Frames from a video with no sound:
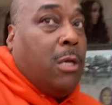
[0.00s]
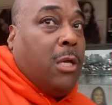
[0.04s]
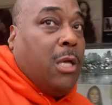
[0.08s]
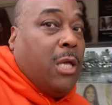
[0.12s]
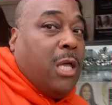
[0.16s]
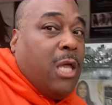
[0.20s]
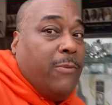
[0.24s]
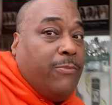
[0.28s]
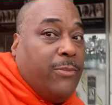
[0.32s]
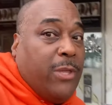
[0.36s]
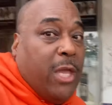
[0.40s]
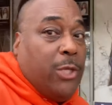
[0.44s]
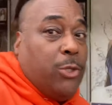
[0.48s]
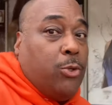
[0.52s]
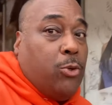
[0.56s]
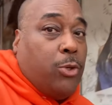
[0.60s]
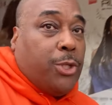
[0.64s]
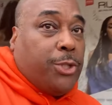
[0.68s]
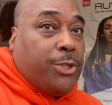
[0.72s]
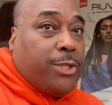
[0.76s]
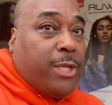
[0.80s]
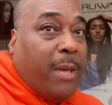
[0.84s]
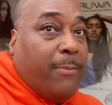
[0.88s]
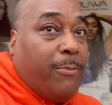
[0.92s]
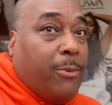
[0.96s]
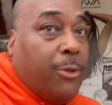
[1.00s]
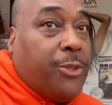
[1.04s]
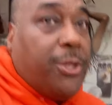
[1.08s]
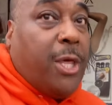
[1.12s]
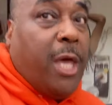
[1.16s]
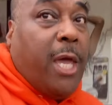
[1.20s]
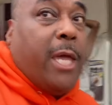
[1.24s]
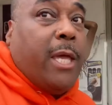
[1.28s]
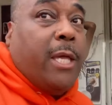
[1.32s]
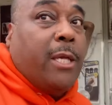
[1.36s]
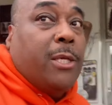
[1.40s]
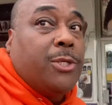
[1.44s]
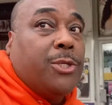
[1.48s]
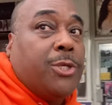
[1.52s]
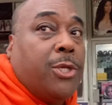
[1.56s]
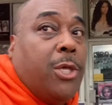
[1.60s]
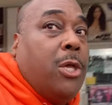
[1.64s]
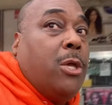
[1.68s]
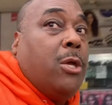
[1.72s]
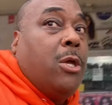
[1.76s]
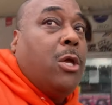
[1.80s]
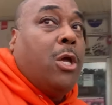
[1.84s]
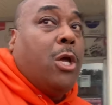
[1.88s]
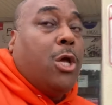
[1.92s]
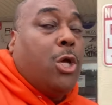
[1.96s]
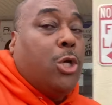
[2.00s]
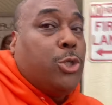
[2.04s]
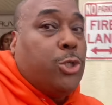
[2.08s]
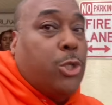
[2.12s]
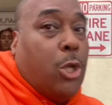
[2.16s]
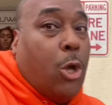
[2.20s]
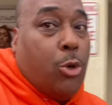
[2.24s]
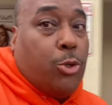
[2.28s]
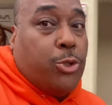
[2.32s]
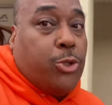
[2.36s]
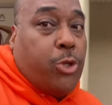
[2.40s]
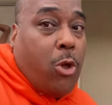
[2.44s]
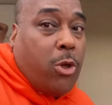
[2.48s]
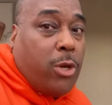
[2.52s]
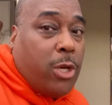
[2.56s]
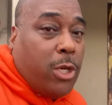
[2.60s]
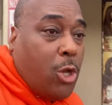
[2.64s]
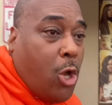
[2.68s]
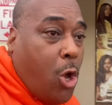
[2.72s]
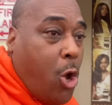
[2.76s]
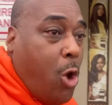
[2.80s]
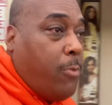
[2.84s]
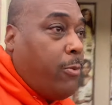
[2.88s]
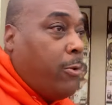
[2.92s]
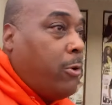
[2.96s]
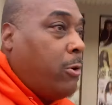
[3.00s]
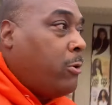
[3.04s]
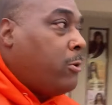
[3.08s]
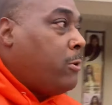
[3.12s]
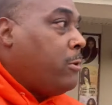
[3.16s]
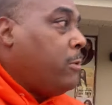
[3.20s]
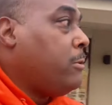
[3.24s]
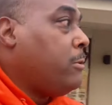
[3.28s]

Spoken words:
if they do the simple things. Don't turn it over.